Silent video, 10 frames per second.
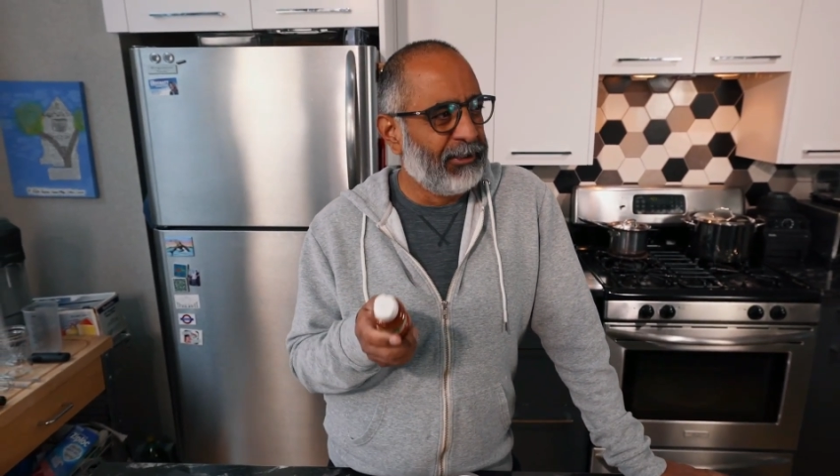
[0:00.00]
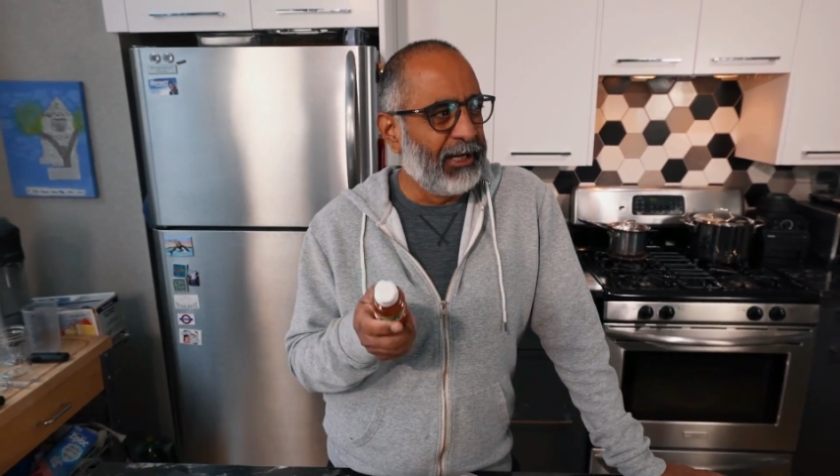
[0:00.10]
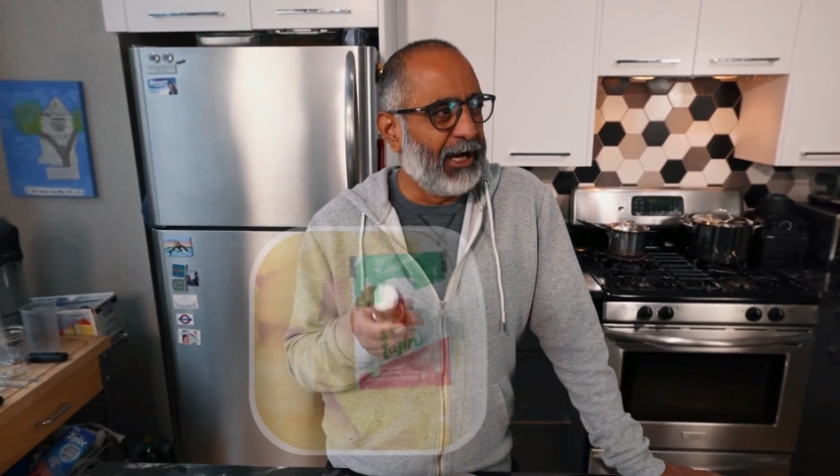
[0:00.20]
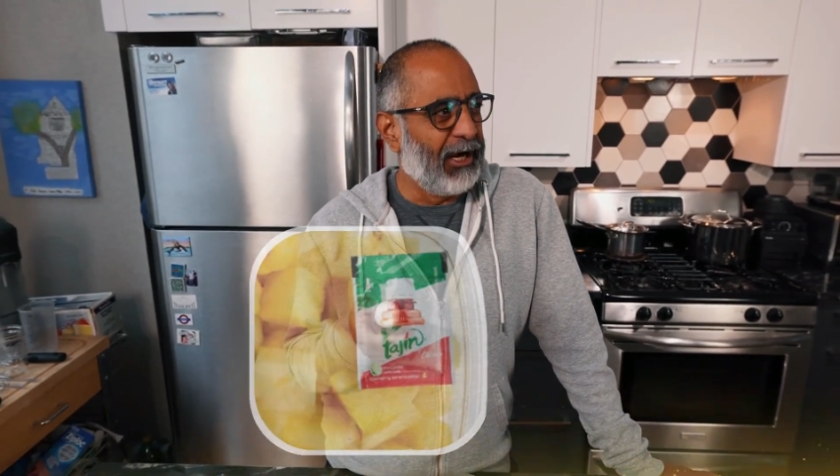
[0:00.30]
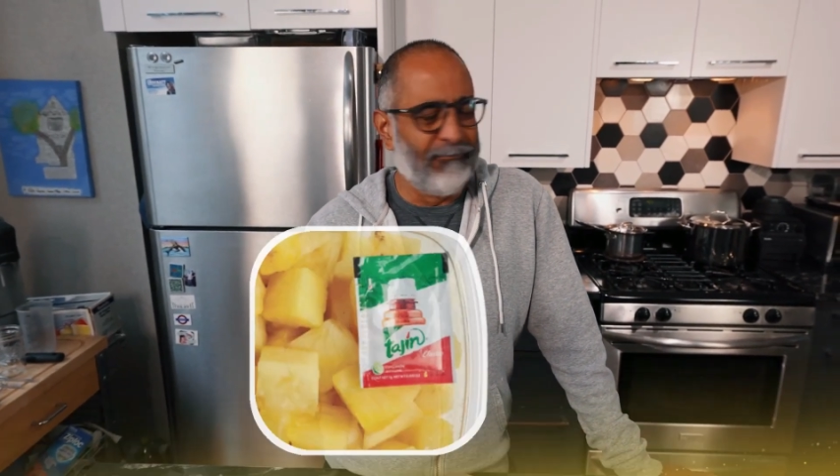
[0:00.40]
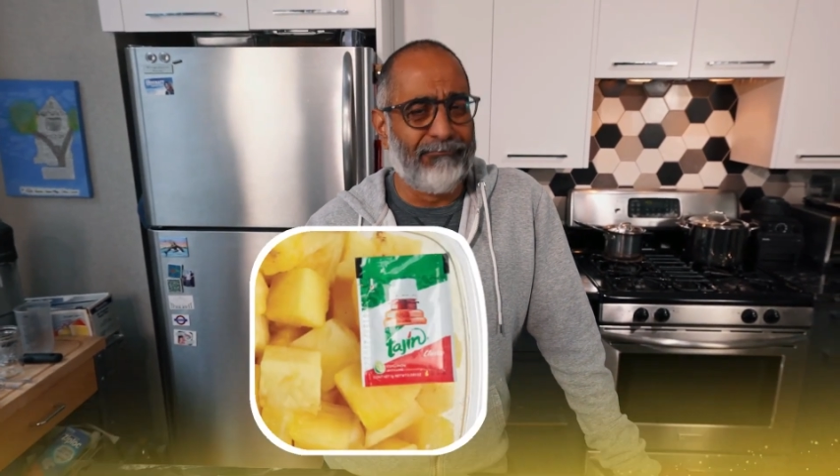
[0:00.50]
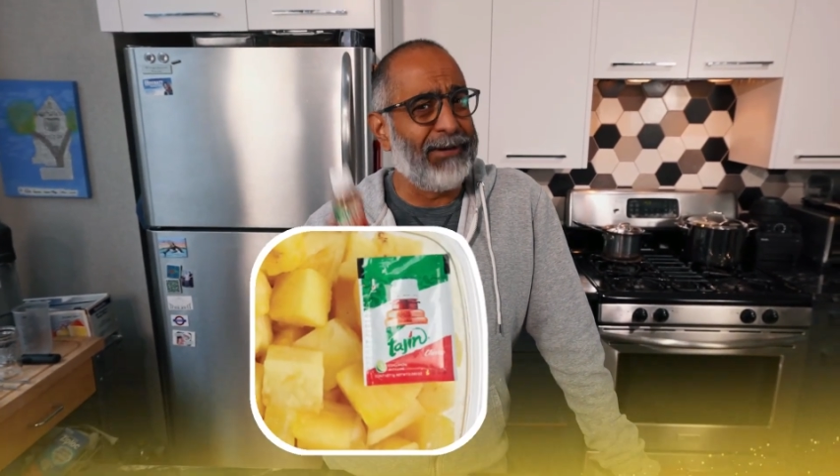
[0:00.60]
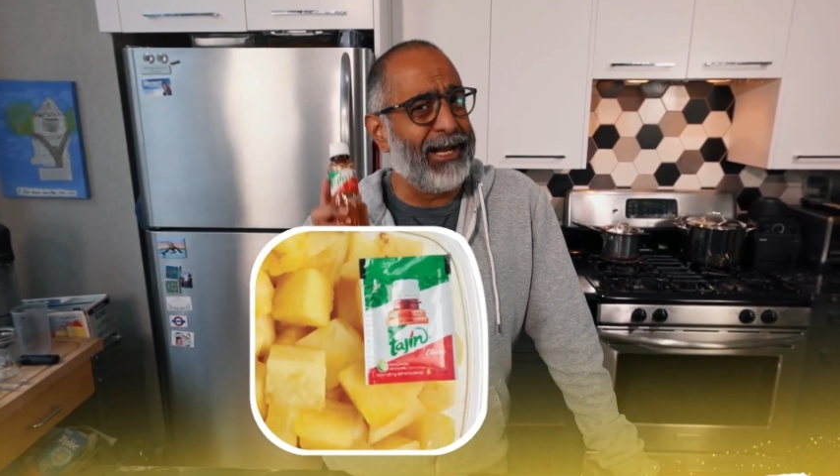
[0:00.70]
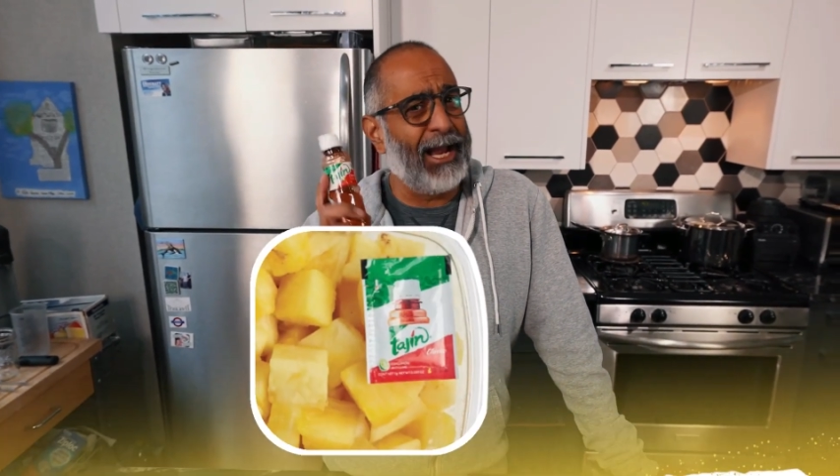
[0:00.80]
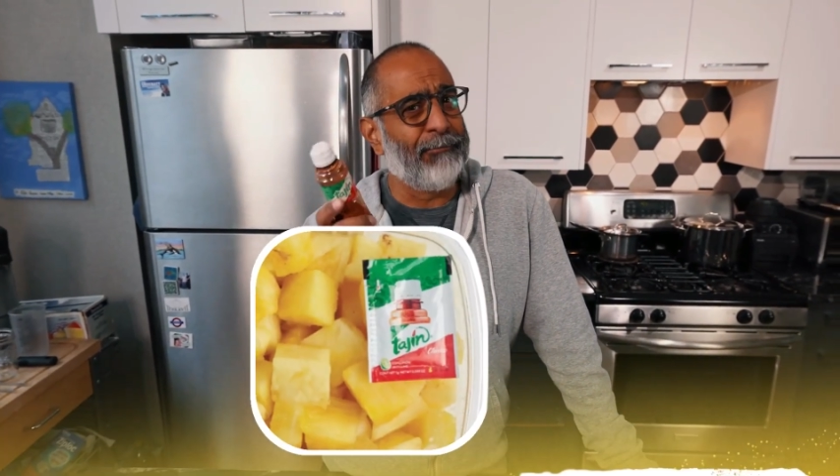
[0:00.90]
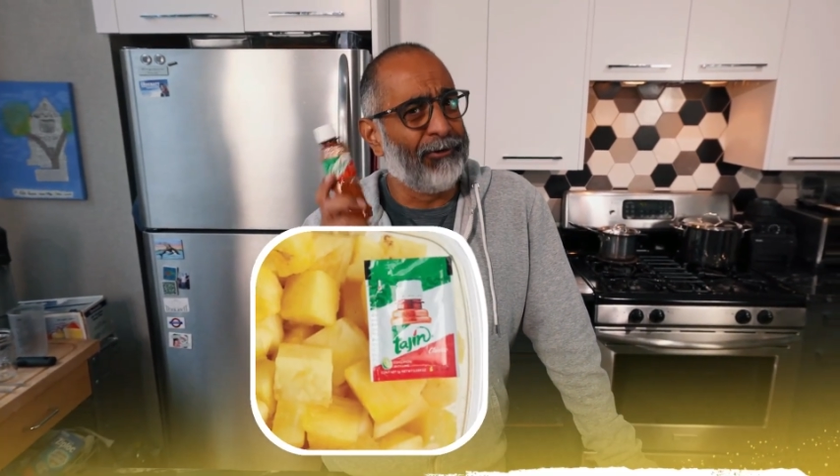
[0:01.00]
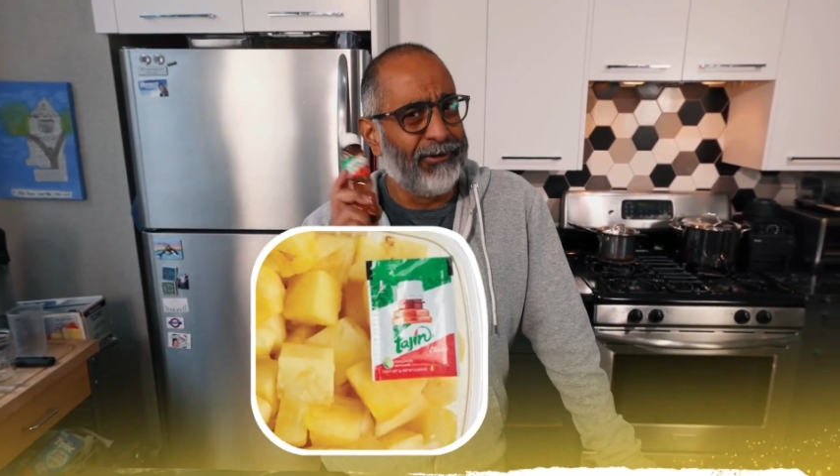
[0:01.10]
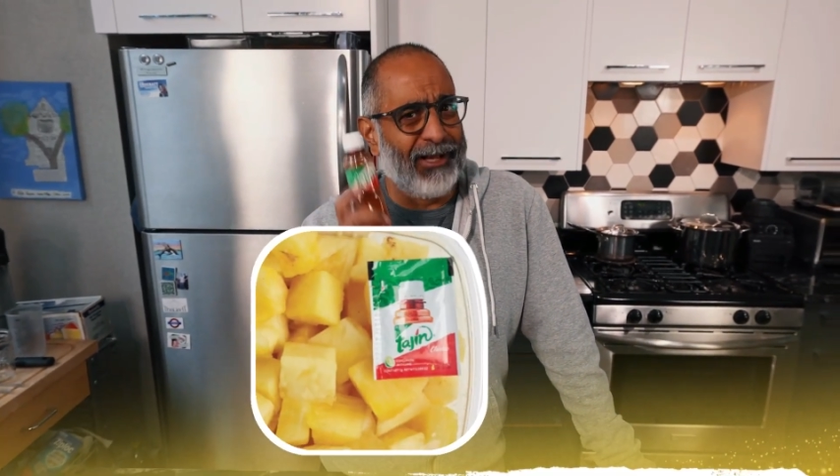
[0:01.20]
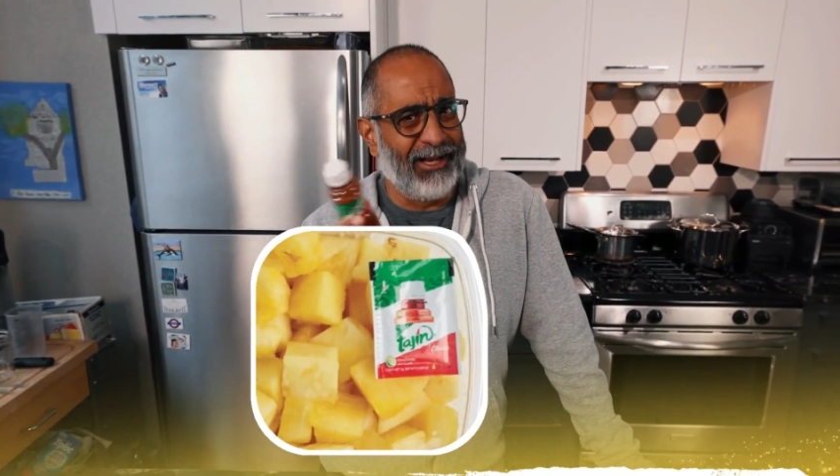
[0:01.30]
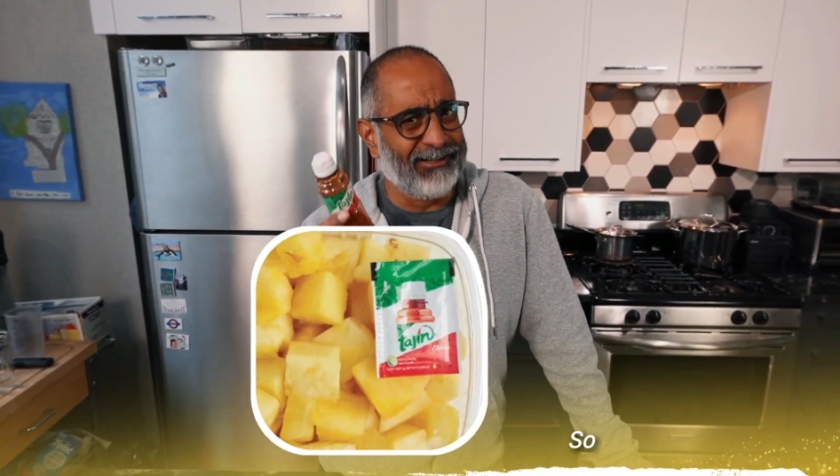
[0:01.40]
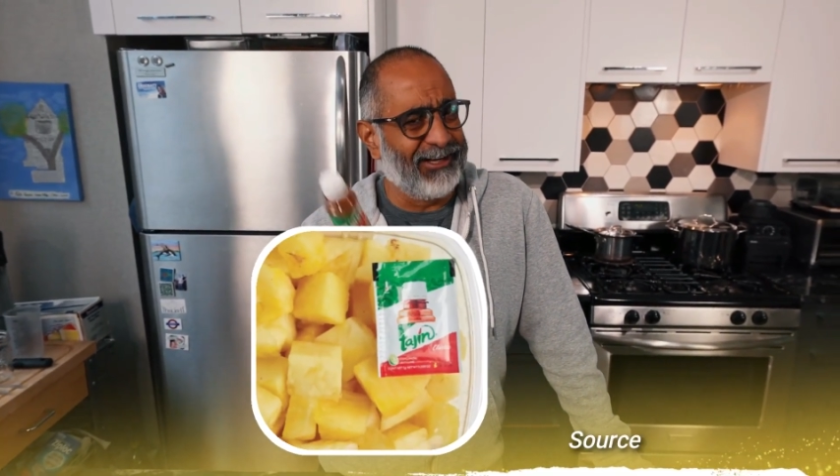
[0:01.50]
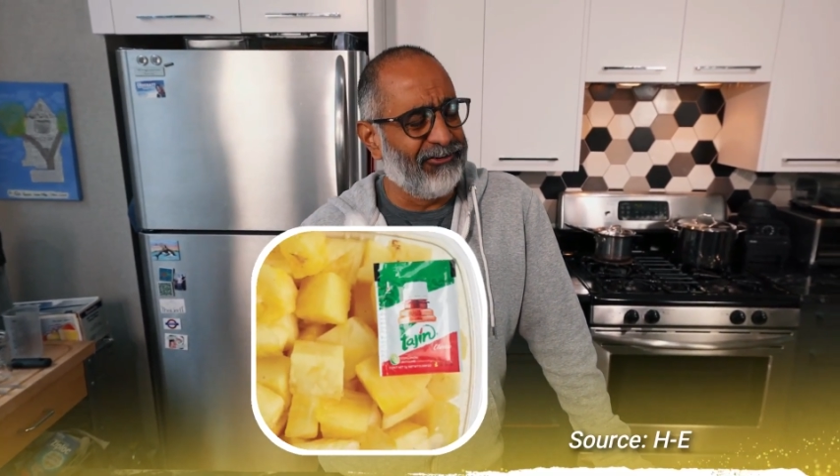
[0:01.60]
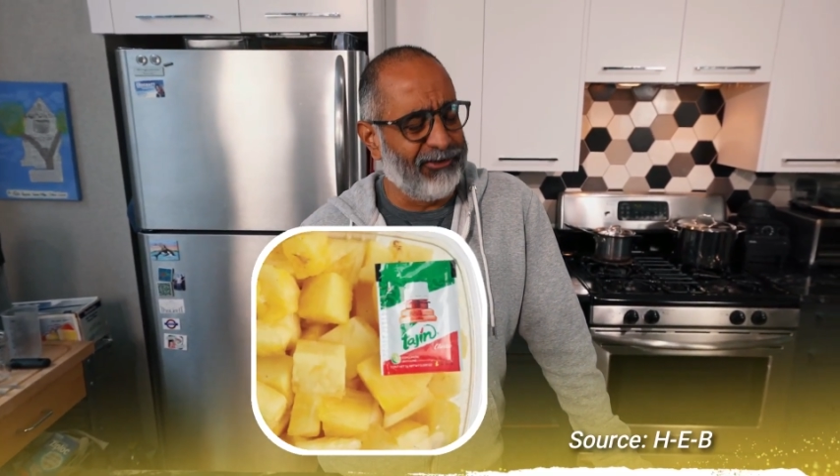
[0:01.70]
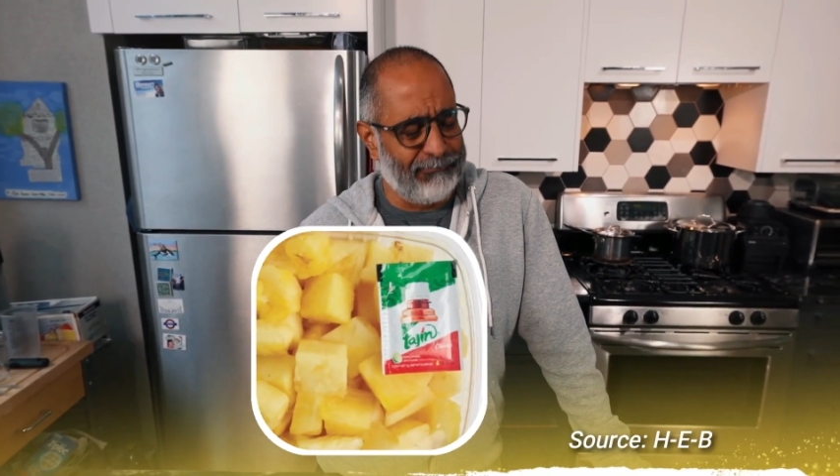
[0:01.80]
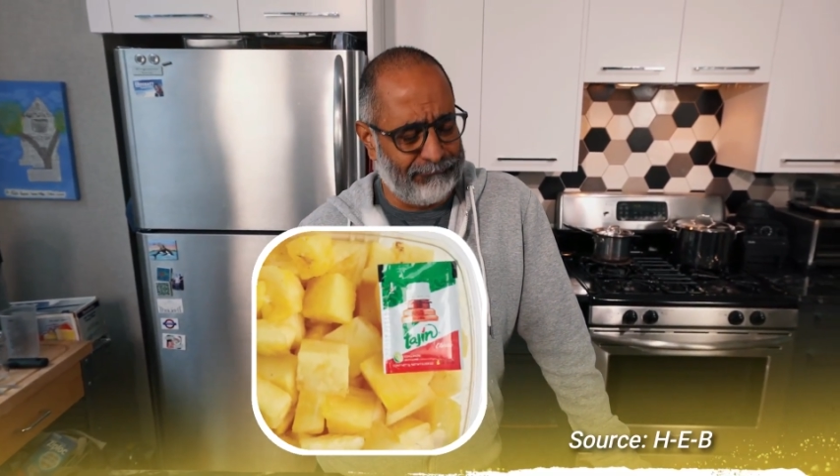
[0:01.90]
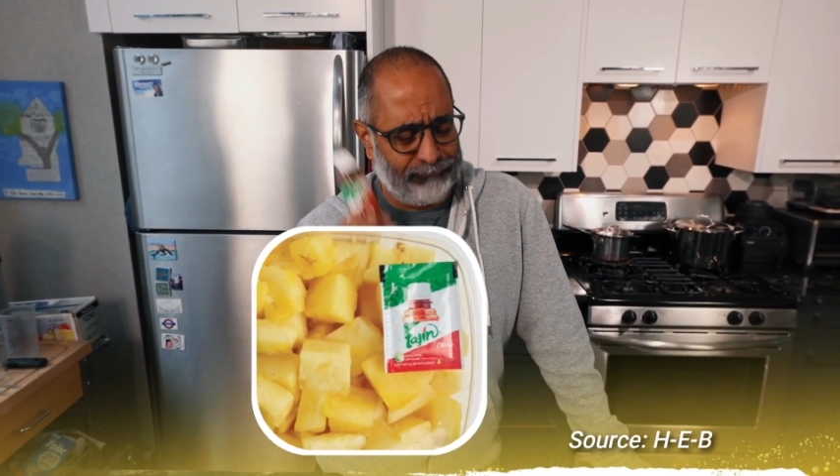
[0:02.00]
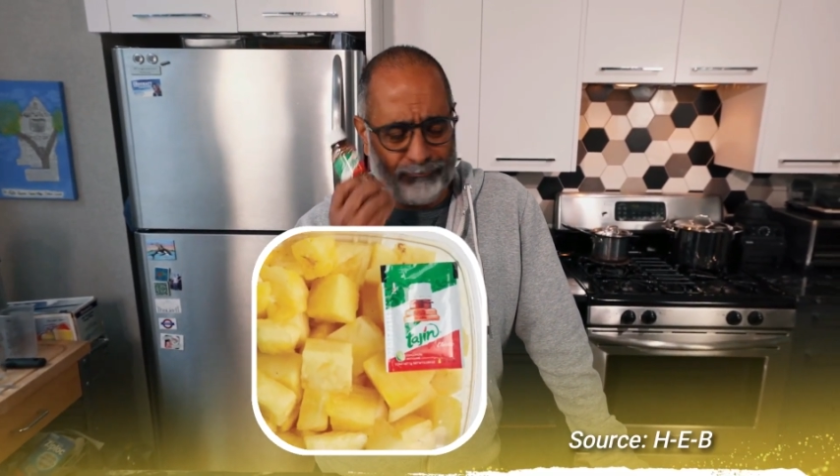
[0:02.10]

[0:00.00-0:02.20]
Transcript: and Tagine,